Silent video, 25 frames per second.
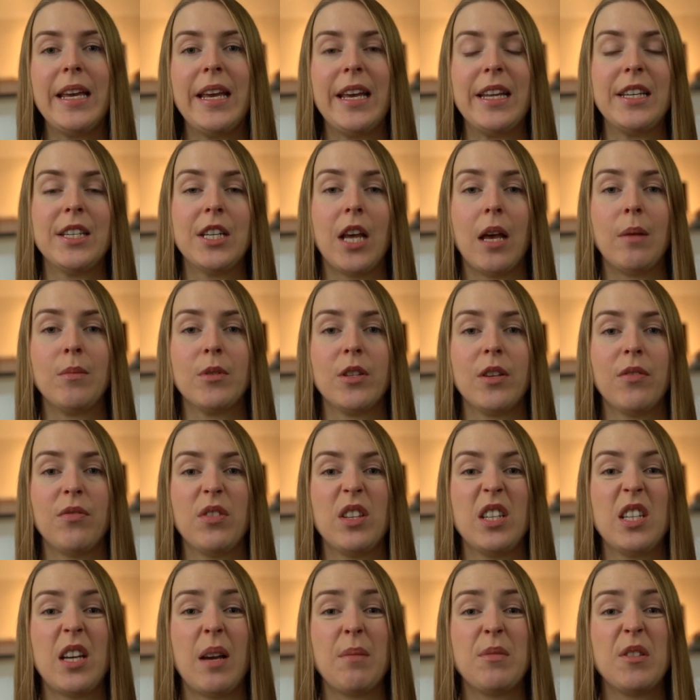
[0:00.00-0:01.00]
in terms of
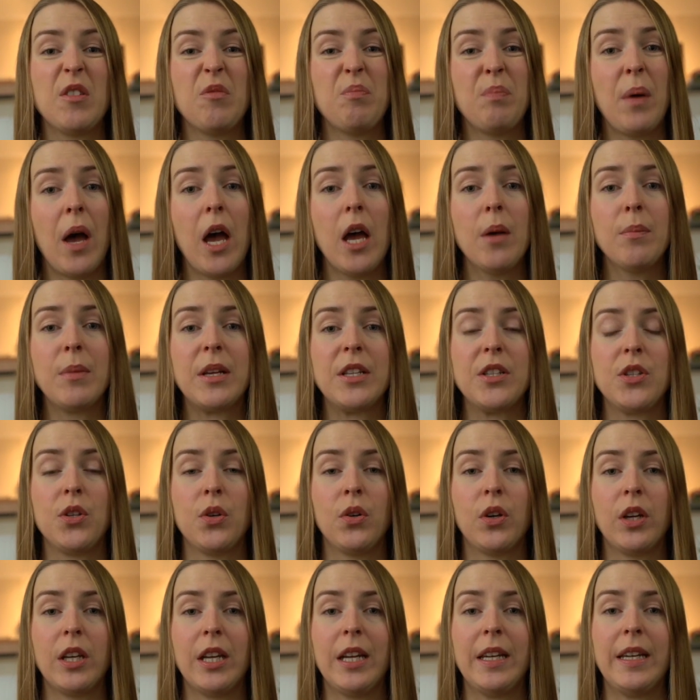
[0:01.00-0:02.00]
the types of permits
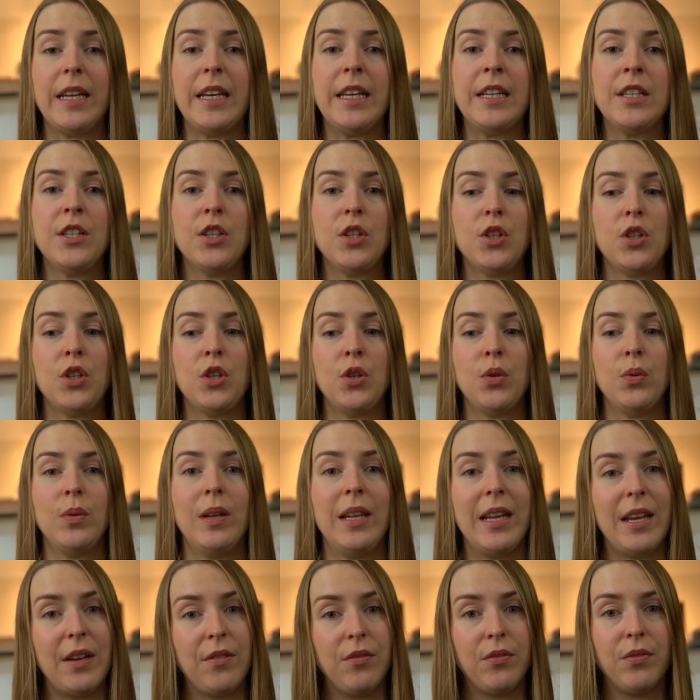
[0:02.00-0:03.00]
you're going to need to
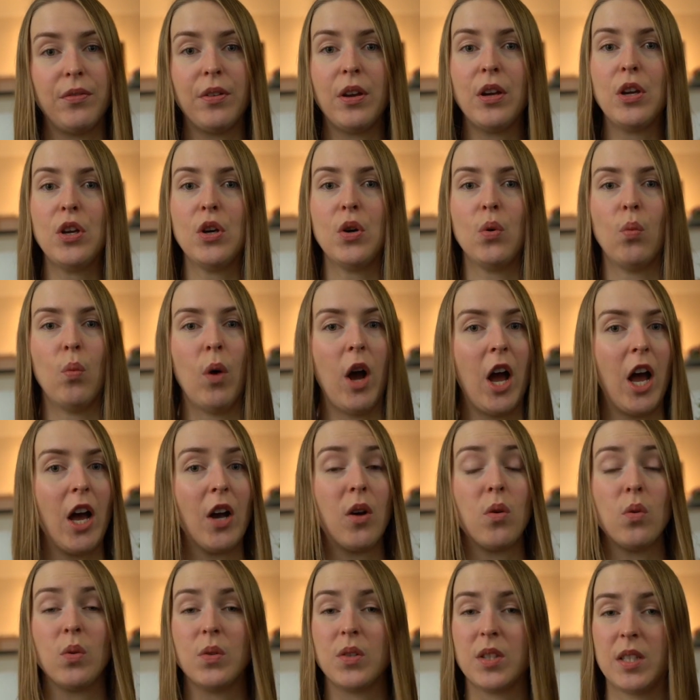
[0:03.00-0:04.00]
live,
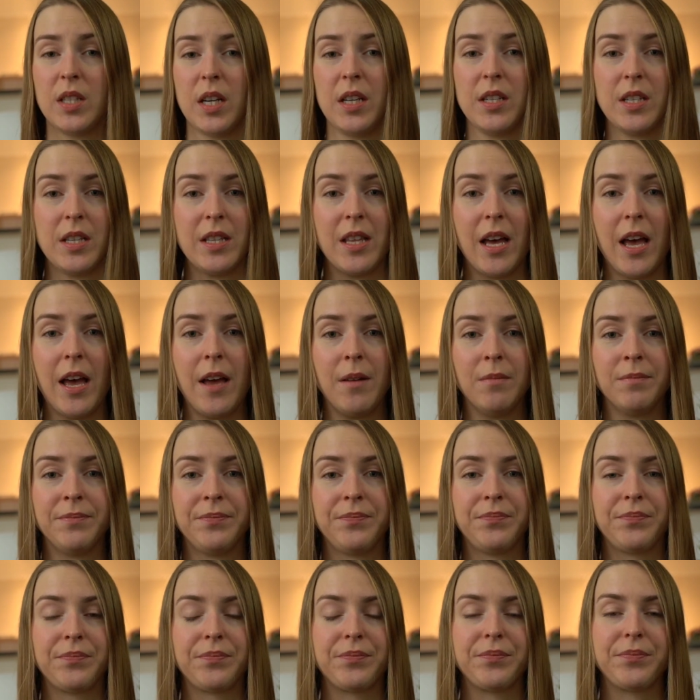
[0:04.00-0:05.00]
work or study there.
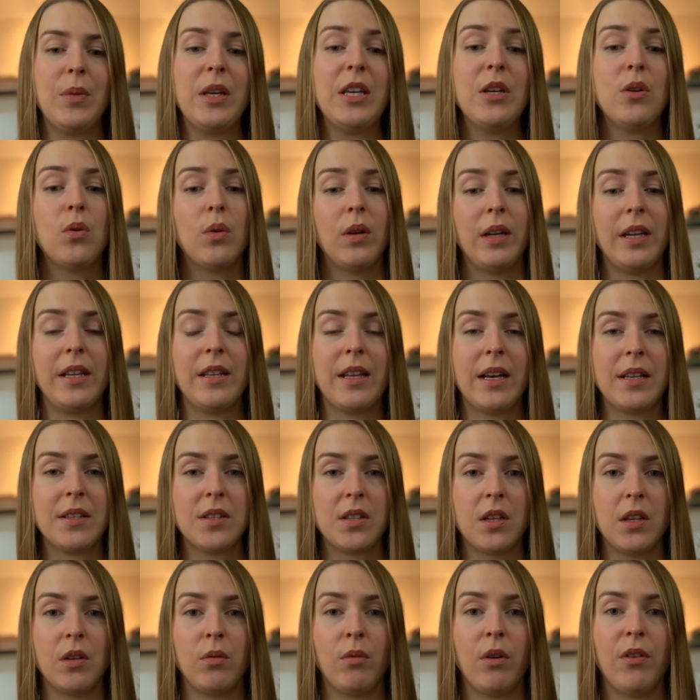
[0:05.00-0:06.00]
Equally, that's
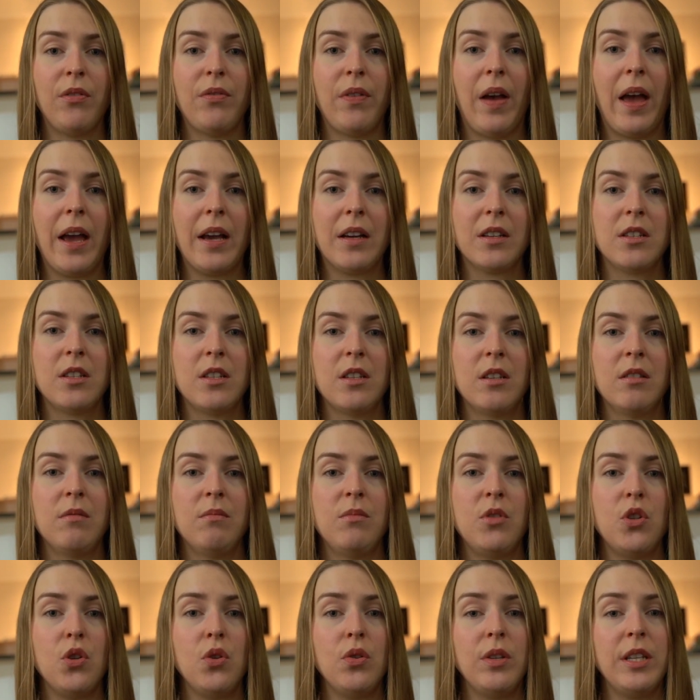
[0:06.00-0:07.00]
going to affect,
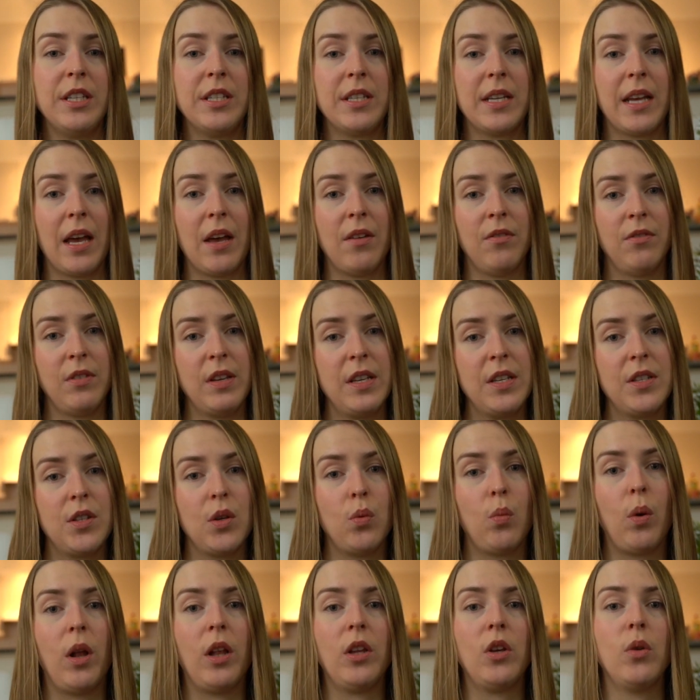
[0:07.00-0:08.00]
do you need to get a visa
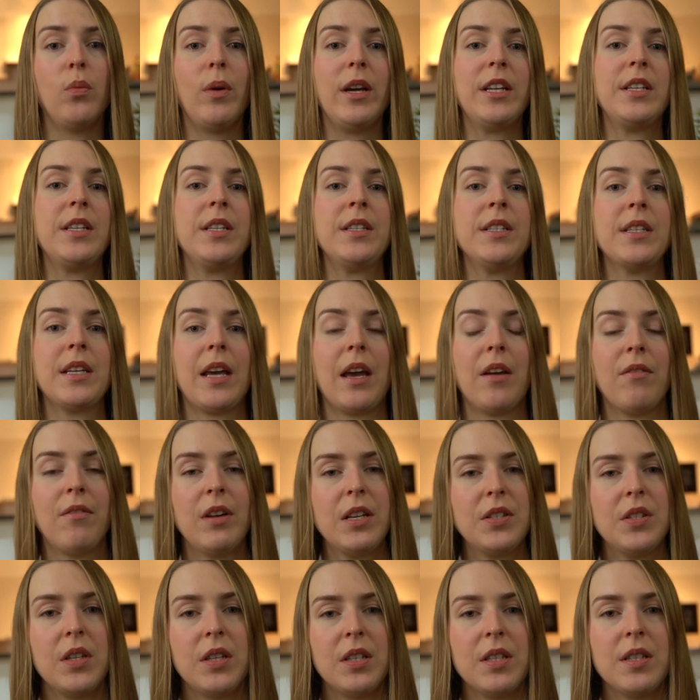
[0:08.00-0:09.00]
while you're waiting to get
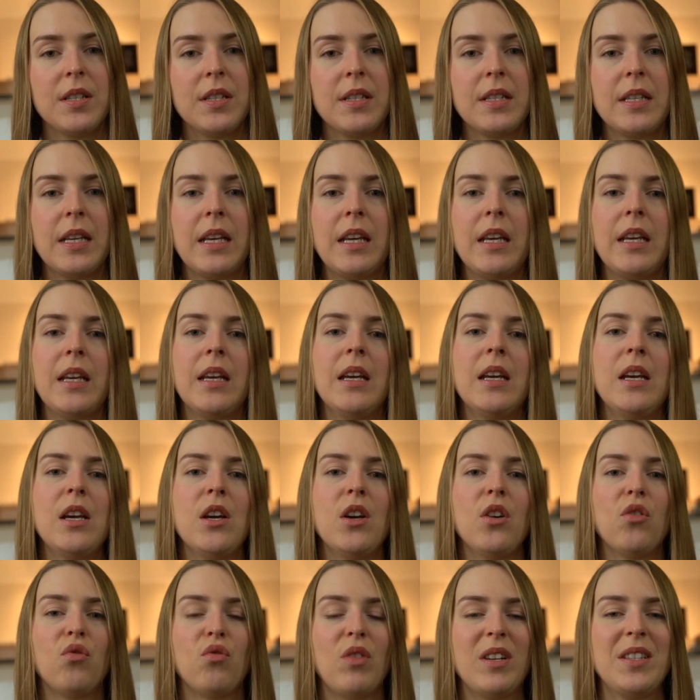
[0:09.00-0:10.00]
residency?
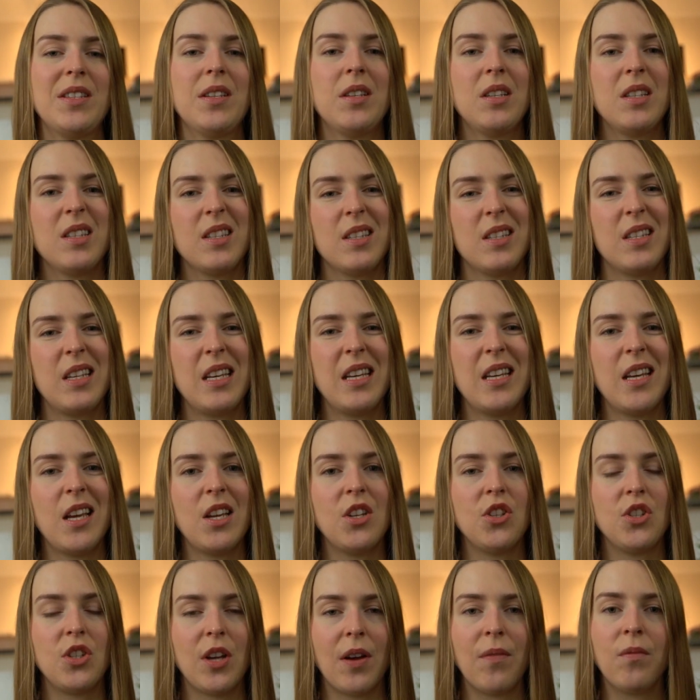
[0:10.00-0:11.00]
Residency
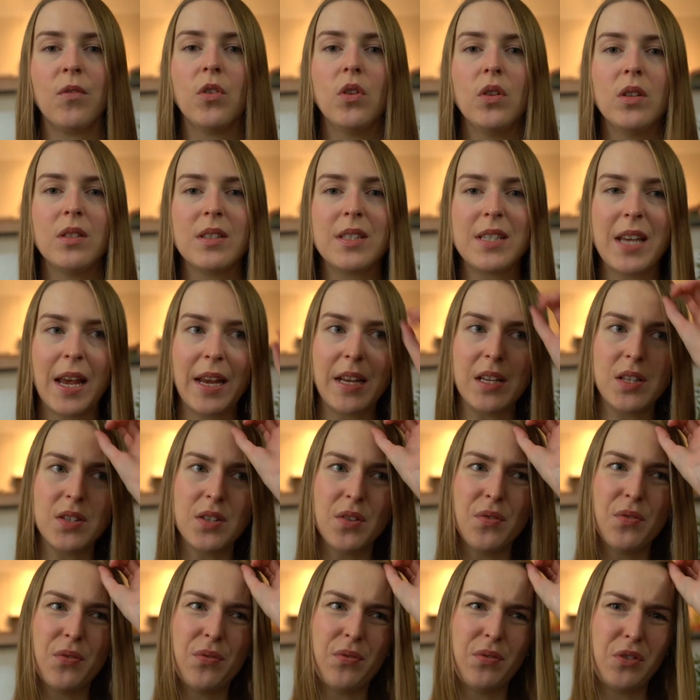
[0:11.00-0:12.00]
in general takes
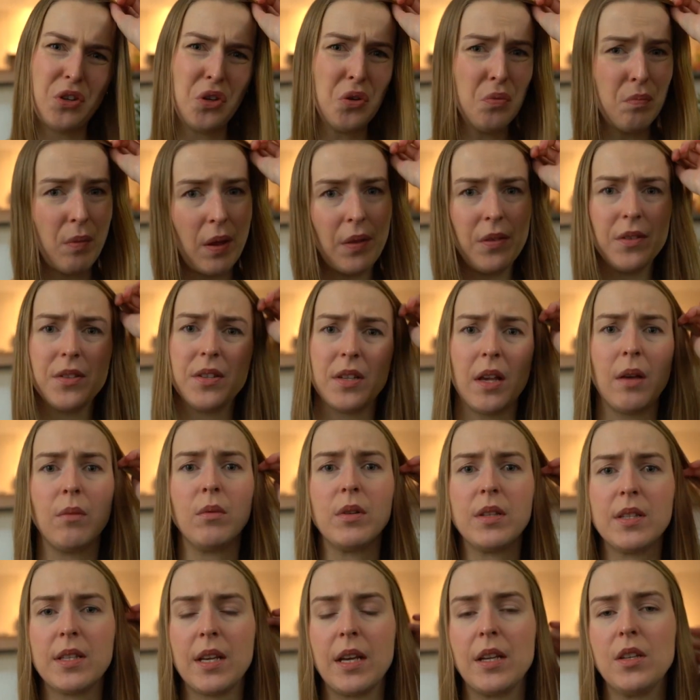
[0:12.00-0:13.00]
a few months, I
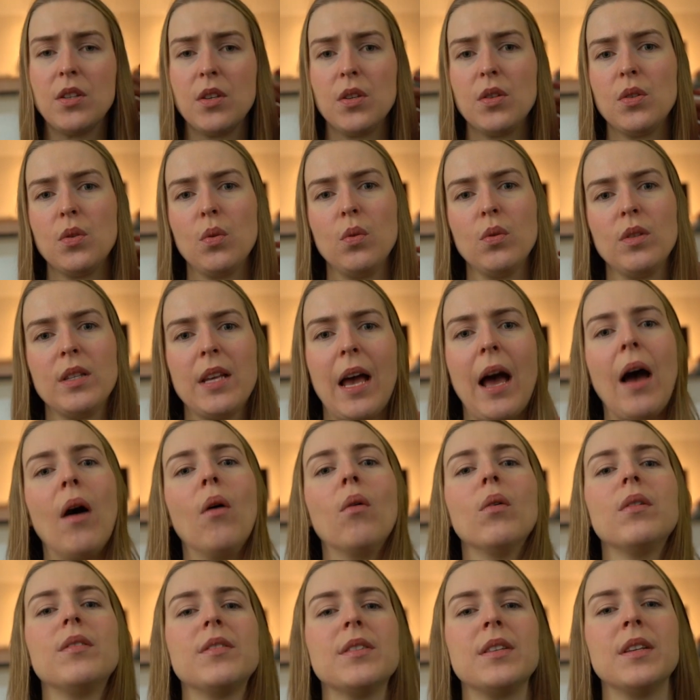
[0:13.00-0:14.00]
would say, to sort out.